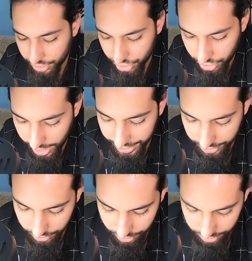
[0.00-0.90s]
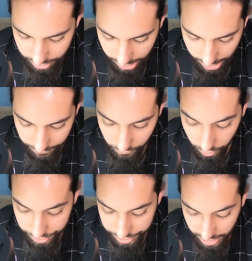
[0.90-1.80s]
Triangle. Of
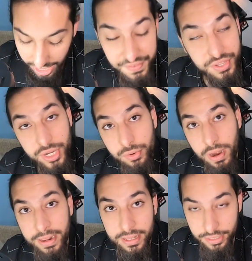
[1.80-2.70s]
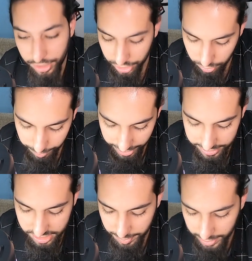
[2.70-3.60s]
course, after you write it, you can compare
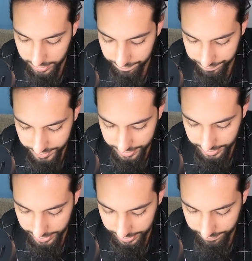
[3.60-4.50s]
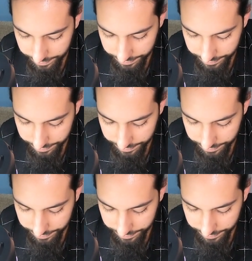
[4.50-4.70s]
the spelling: TRIANGLE.